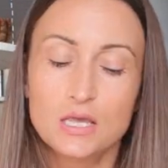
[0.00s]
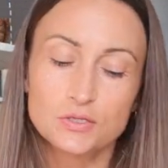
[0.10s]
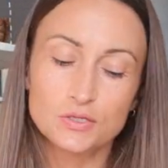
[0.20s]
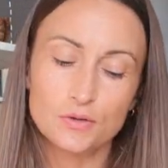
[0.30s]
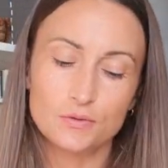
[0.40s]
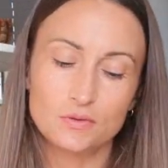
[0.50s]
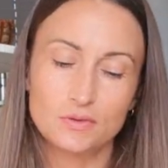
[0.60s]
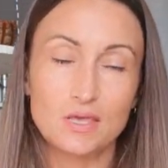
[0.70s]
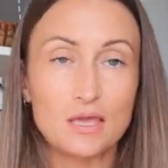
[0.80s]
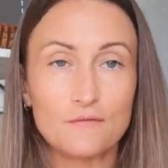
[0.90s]
So
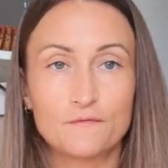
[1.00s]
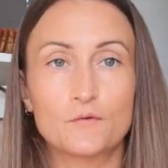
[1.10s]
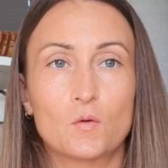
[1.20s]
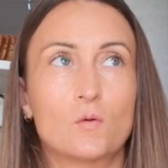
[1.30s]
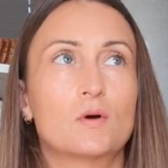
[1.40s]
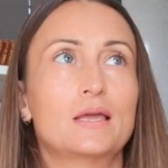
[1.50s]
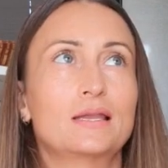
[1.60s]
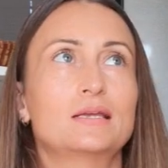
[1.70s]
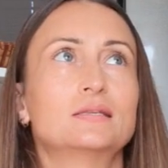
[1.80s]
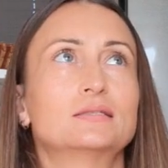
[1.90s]
therefore,
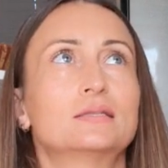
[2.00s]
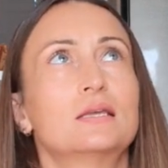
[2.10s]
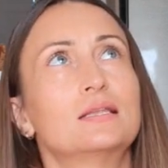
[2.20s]
it is